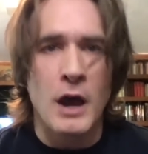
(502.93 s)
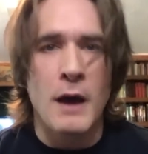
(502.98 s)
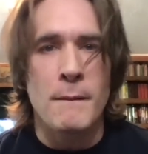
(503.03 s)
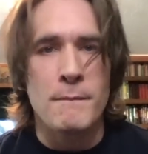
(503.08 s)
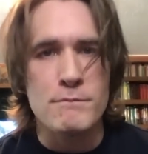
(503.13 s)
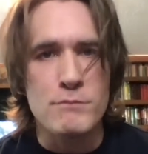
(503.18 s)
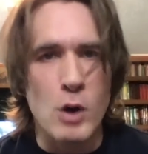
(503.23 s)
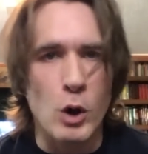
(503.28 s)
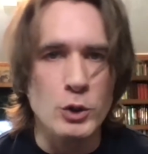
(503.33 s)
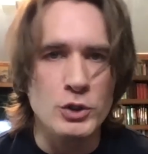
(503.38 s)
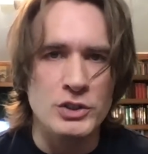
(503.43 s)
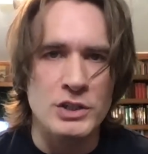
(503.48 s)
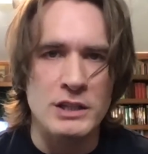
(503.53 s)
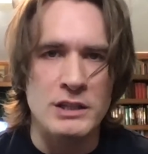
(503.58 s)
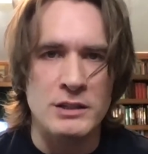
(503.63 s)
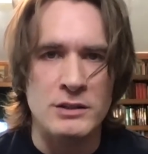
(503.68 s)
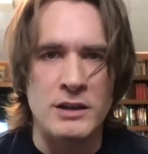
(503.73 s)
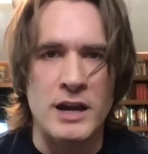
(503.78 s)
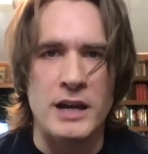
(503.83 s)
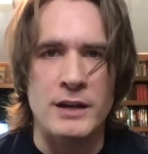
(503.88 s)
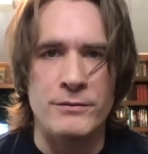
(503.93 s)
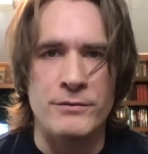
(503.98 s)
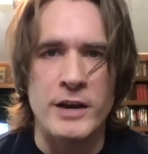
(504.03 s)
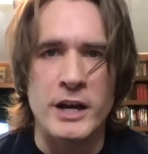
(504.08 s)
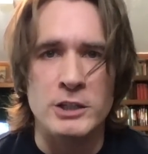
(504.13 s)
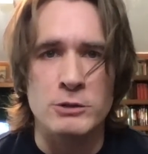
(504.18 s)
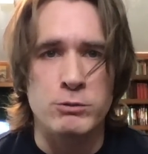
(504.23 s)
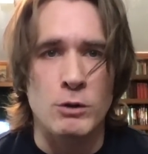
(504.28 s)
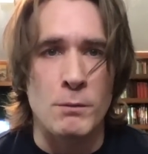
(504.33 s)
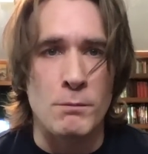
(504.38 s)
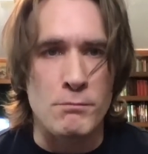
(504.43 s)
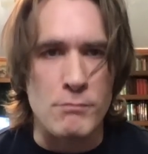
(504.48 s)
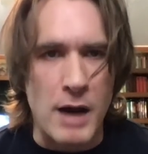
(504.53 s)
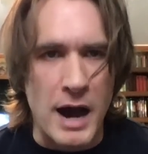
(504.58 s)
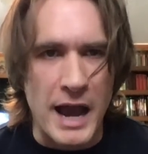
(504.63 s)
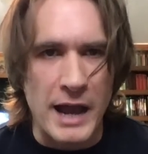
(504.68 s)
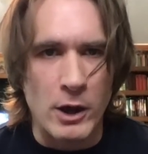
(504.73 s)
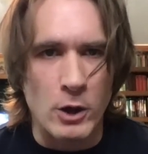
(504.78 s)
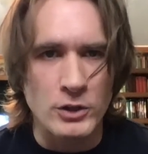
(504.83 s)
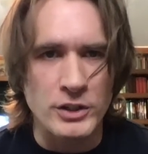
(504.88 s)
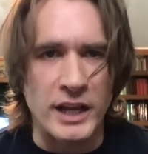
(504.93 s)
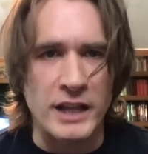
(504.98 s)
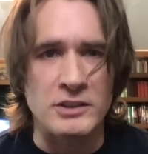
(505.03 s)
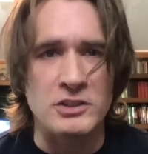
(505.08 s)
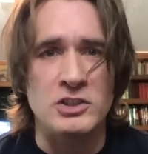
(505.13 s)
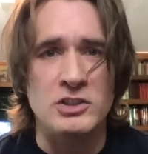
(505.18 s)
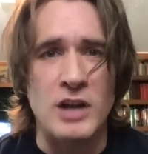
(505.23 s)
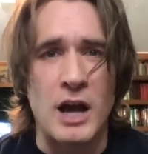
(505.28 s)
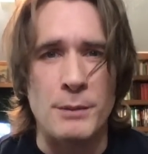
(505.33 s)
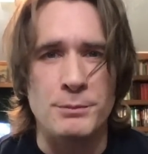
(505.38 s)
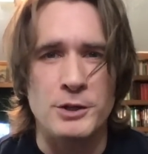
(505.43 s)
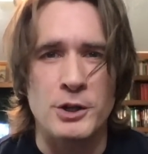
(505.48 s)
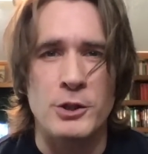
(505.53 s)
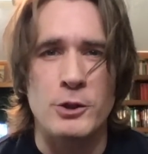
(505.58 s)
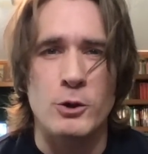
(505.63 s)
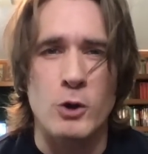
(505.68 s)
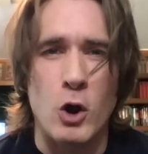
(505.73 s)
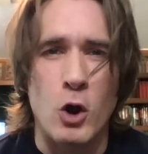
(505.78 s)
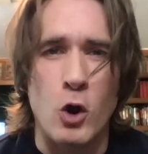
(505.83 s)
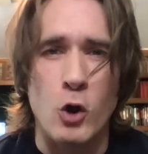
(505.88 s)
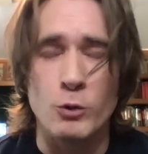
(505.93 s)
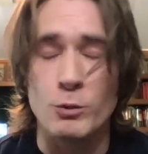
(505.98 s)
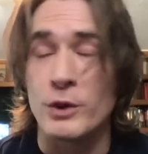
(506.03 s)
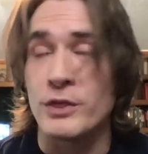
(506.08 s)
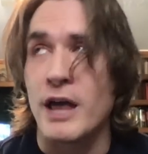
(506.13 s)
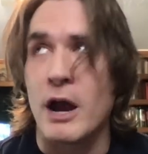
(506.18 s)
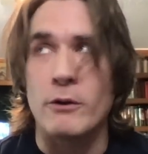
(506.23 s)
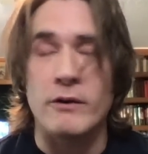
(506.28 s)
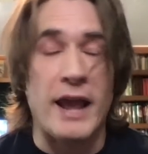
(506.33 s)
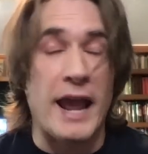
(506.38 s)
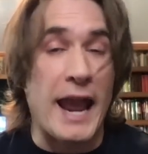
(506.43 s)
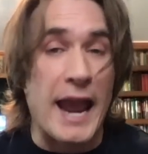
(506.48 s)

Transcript: most of the side effects were mild and stopped on their own without